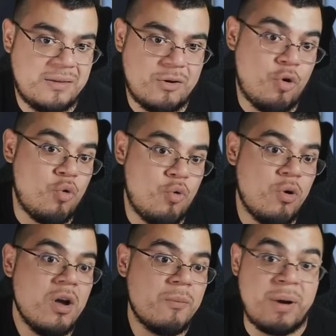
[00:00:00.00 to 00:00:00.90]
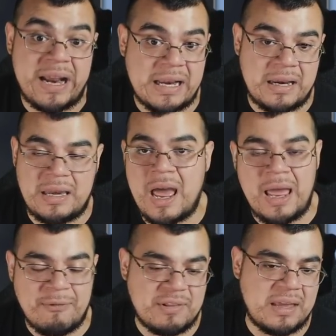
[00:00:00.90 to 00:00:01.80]
So practically, not
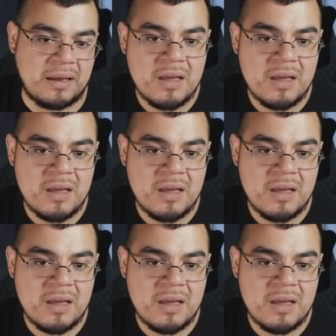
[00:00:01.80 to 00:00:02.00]
everything.